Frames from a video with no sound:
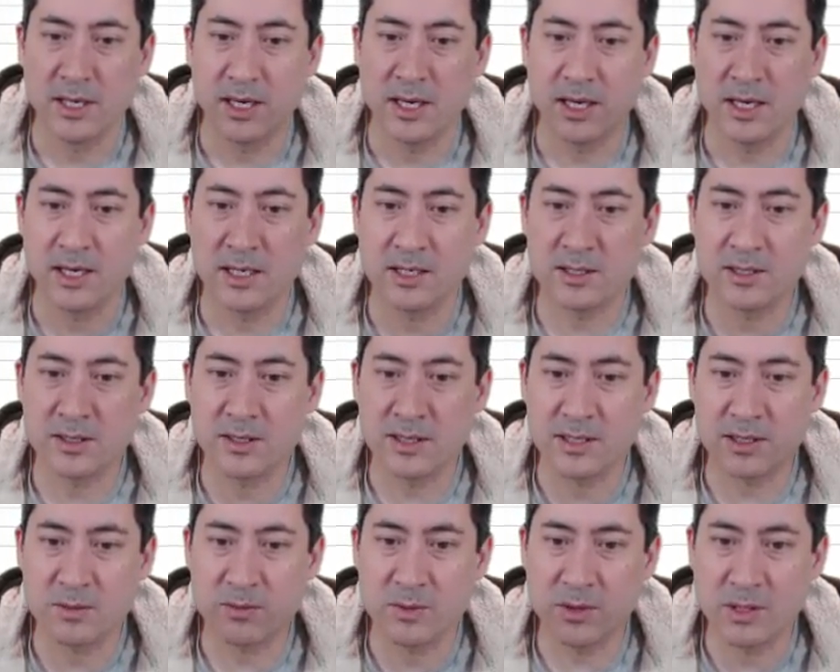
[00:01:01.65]
Uh, and so
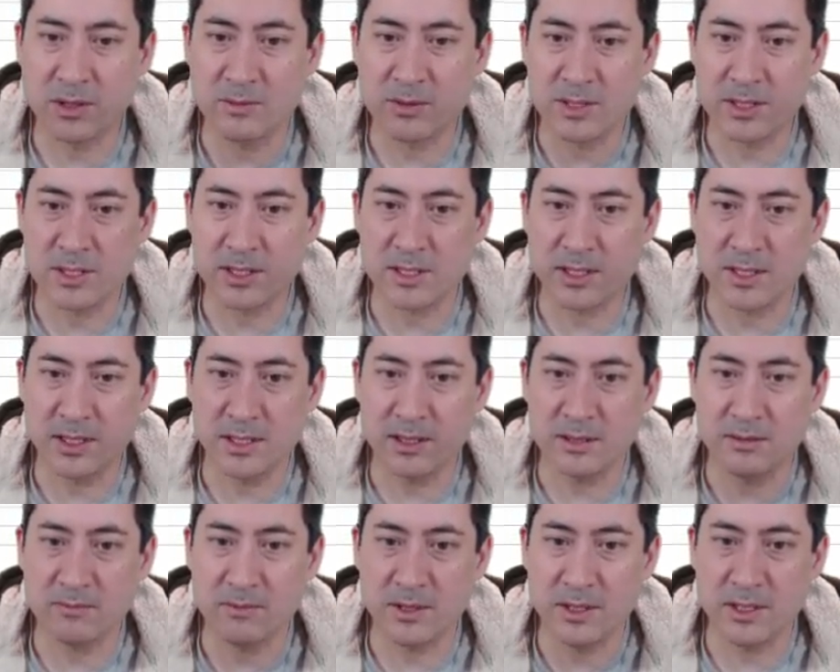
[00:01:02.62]
that's where I would
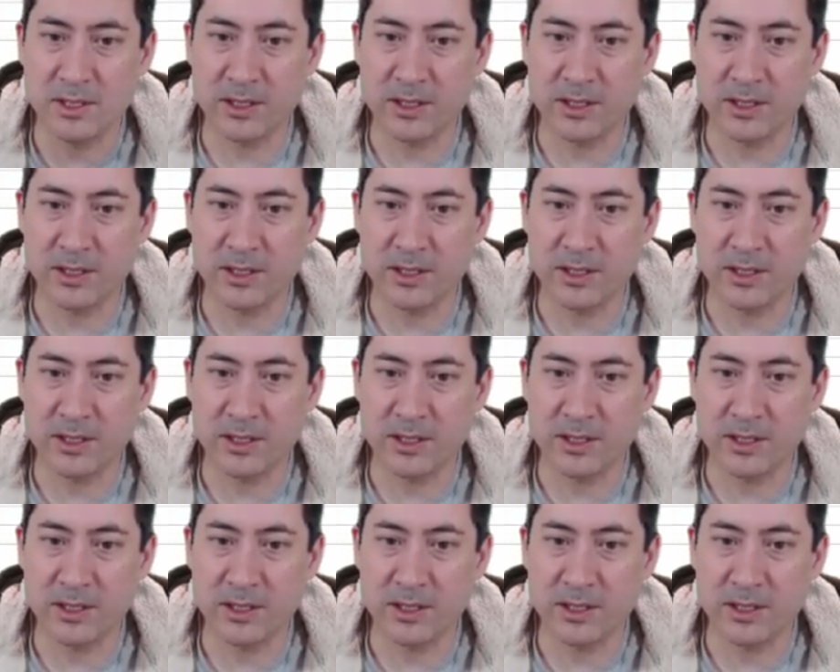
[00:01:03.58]
start with